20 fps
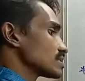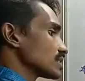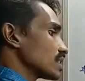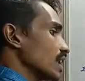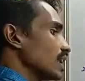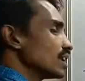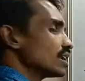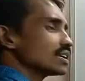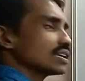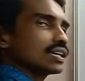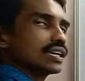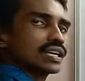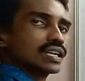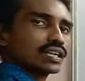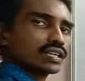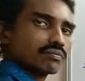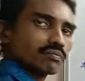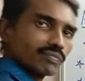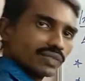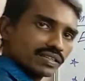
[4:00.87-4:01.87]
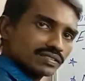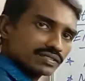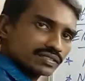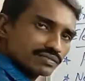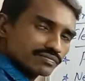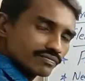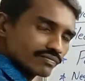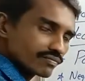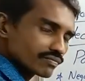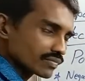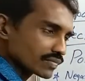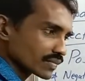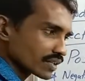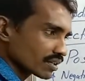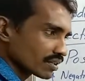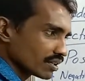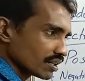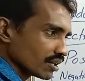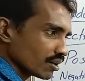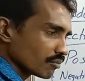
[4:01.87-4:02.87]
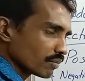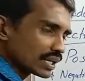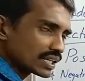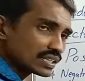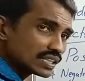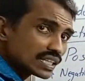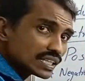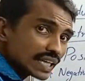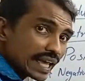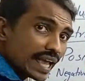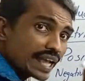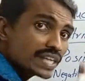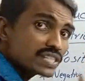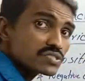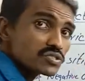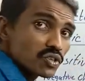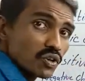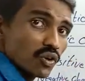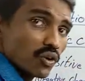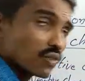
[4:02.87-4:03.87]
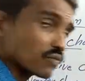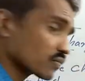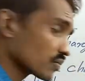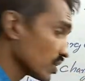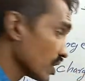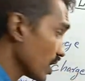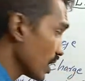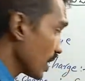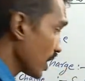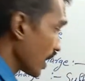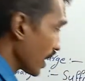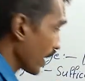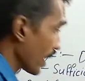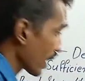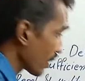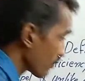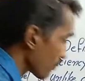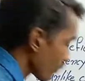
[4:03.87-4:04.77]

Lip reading: are repels. But in the case of a